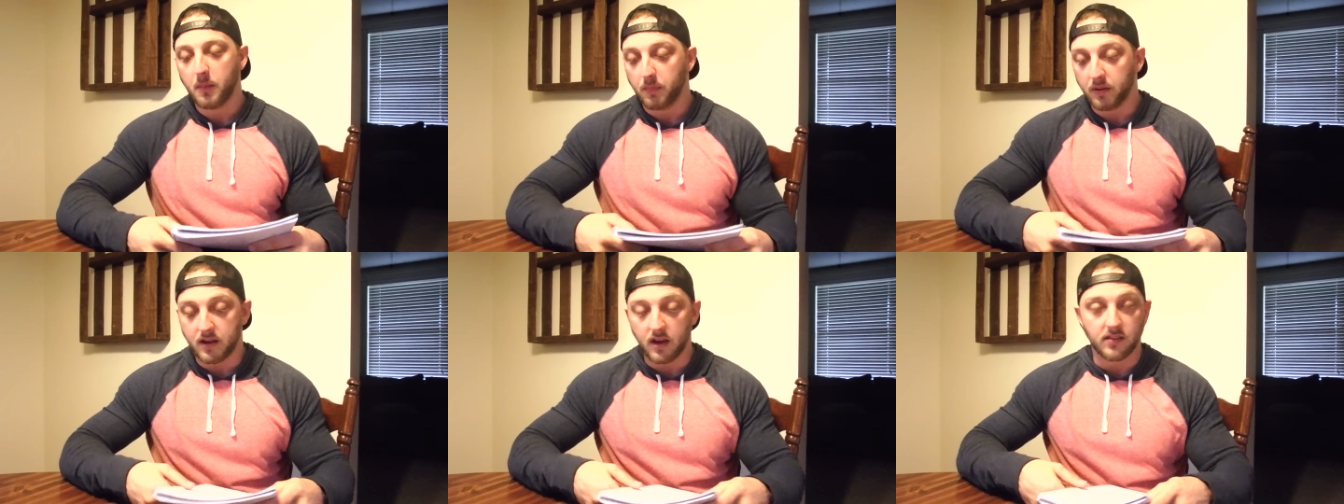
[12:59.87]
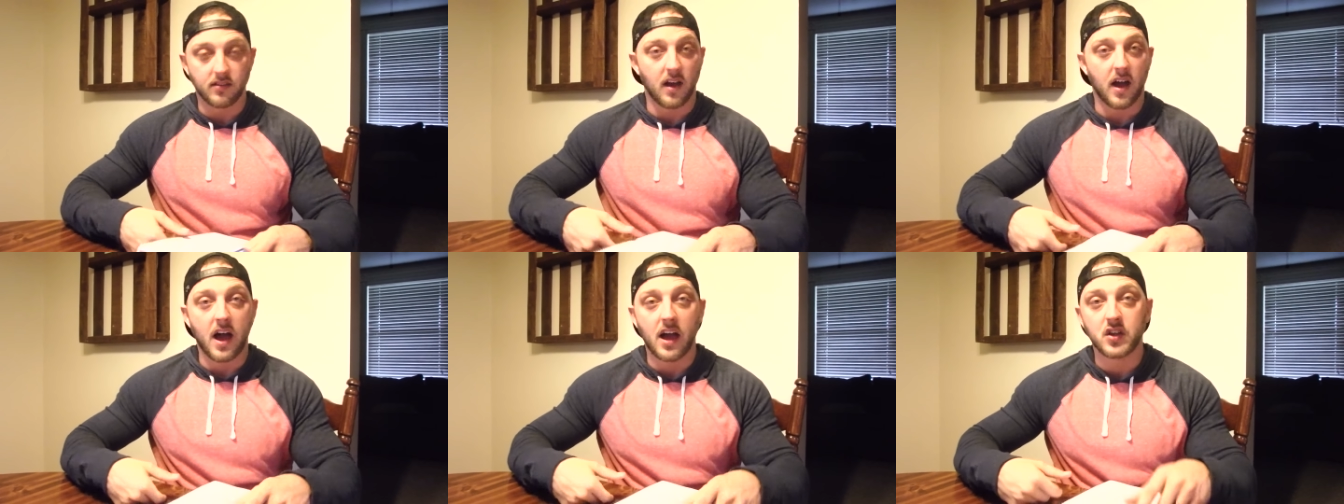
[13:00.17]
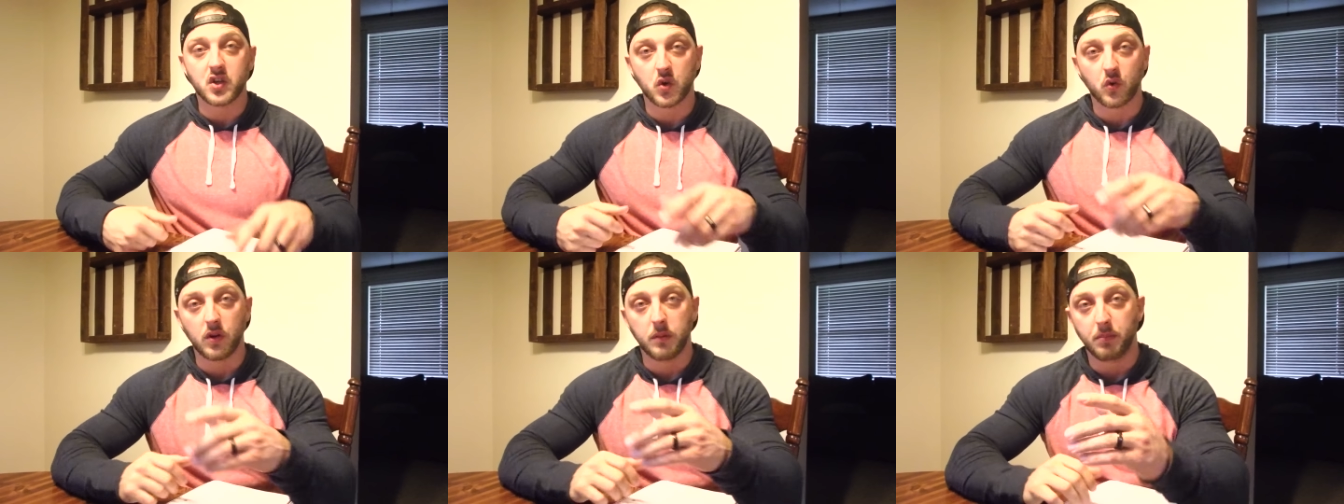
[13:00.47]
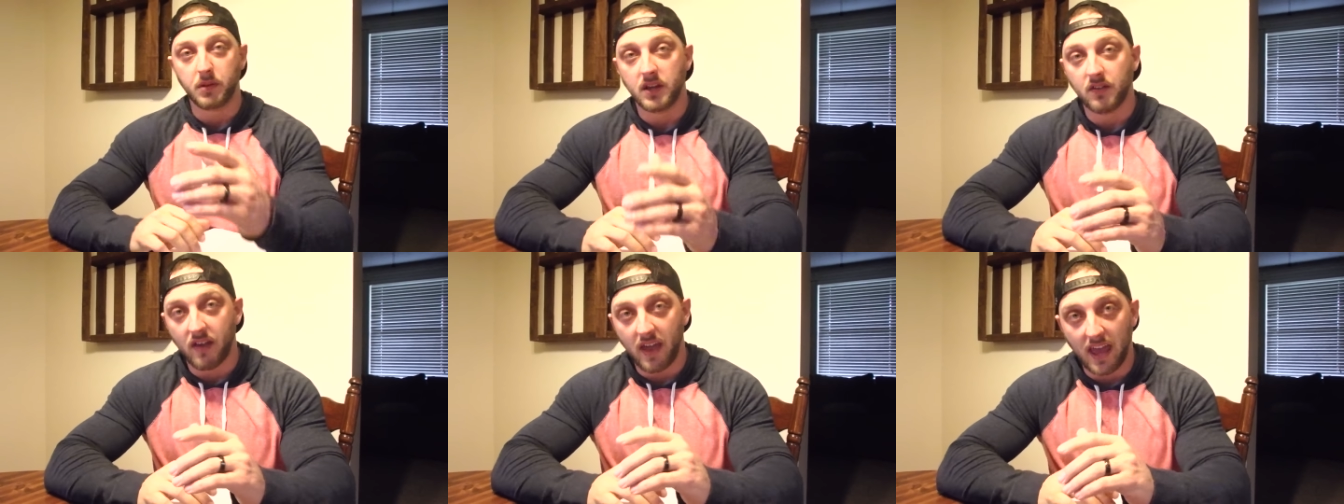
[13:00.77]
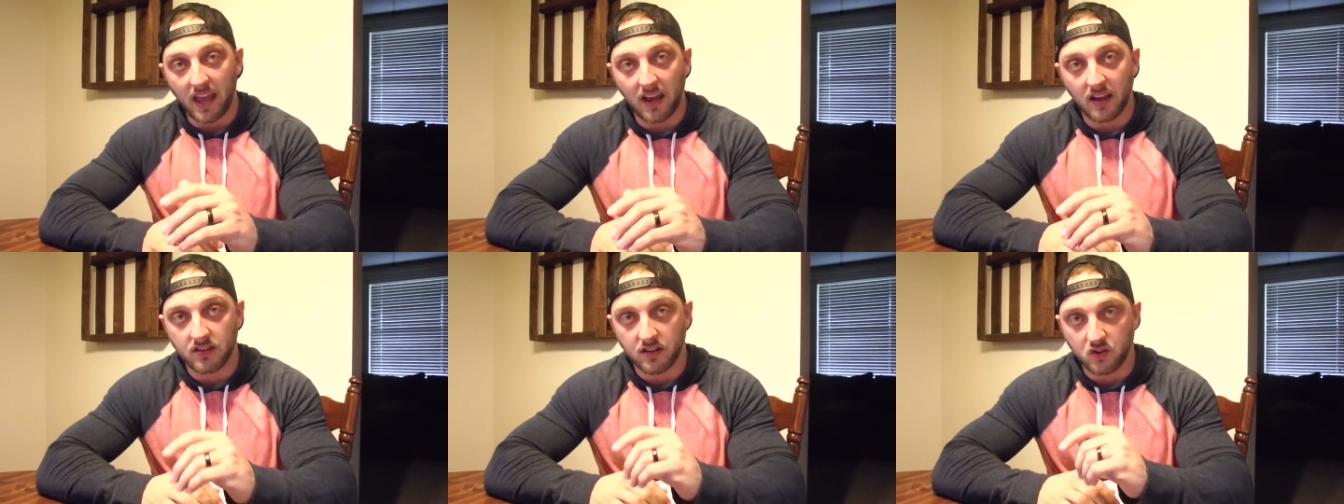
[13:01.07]
Because I truly believe
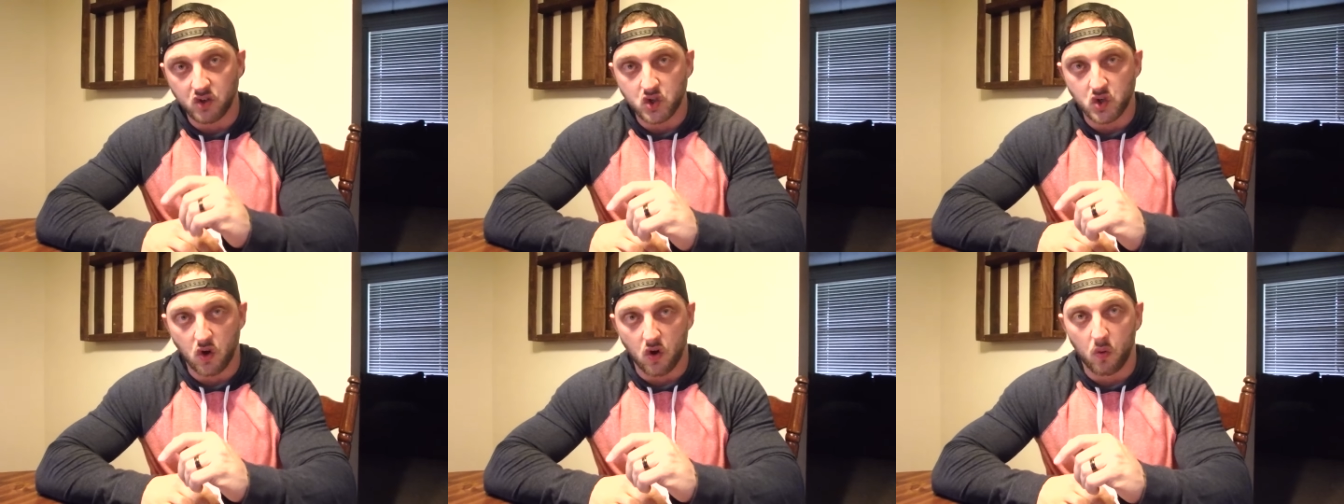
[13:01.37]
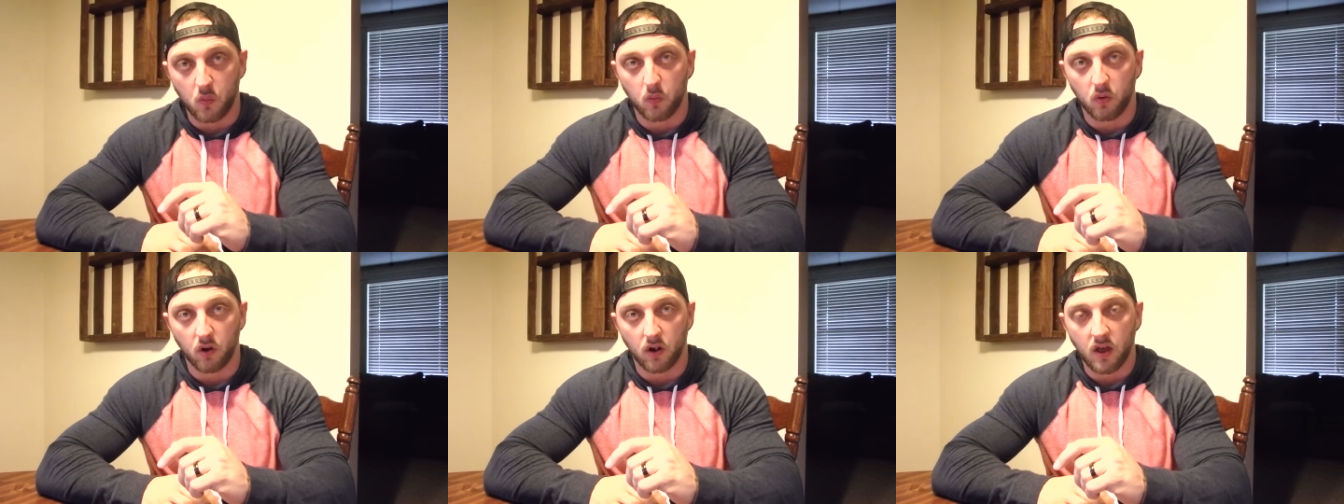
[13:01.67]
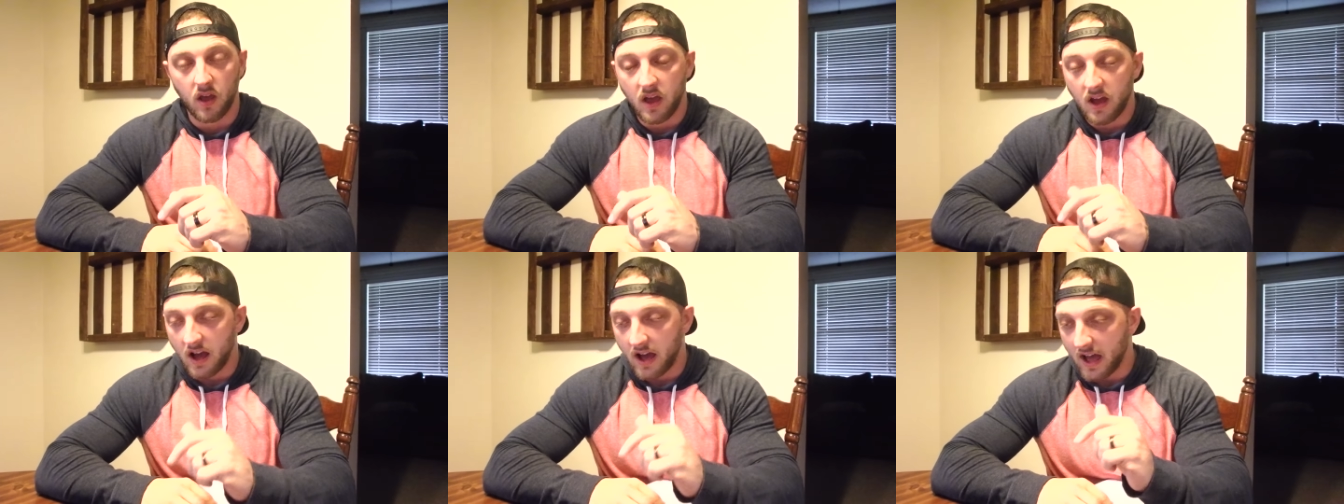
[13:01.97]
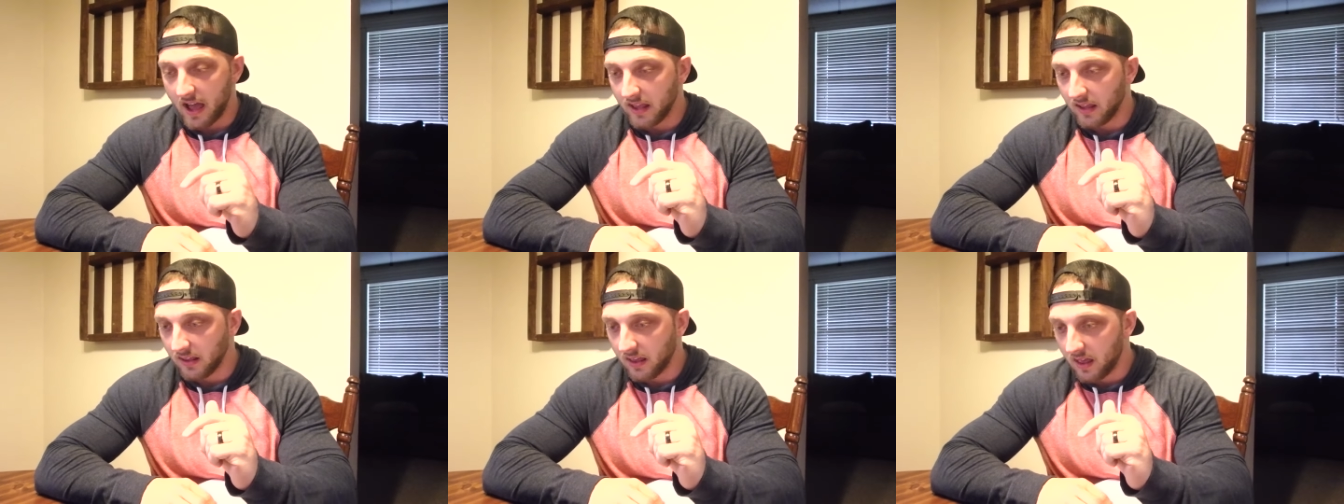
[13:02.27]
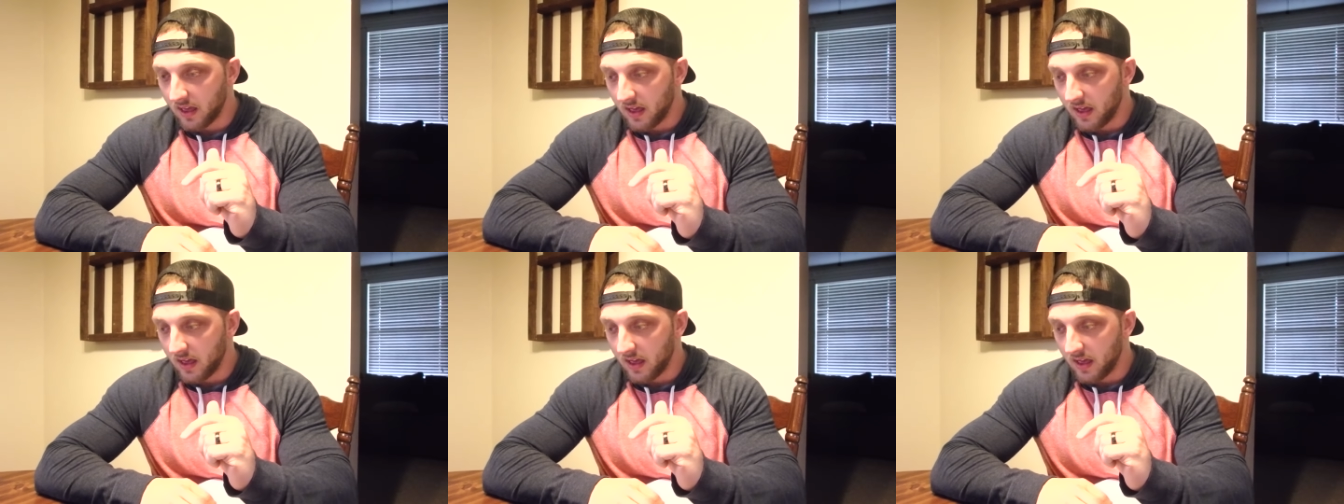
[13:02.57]
hate is a strong word. I